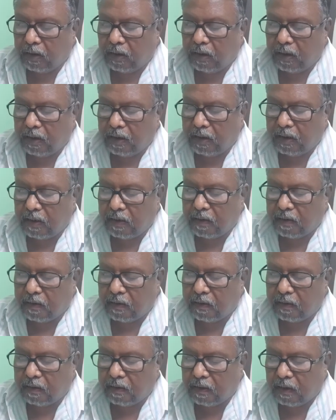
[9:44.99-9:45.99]
It is
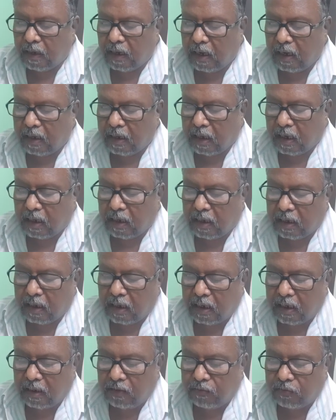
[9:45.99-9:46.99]
an
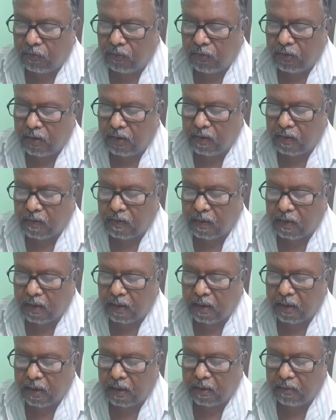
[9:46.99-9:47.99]
alkaline fluid
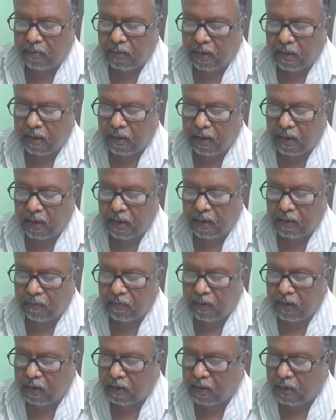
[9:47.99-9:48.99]
secreted by the
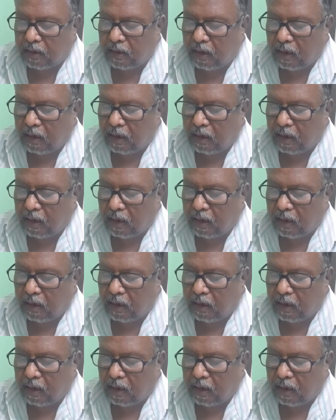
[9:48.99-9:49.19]
liver